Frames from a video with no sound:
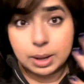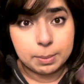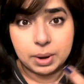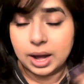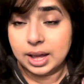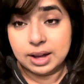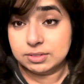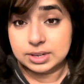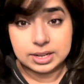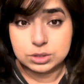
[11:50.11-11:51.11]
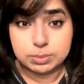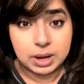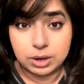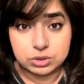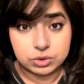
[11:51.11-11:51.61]
but I haven't had to
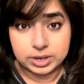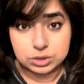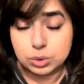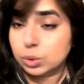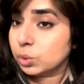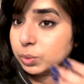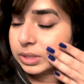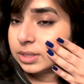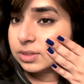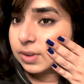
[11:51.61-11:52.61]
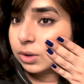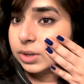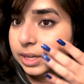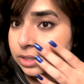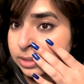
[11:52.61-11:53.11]
powder at all with this foundation.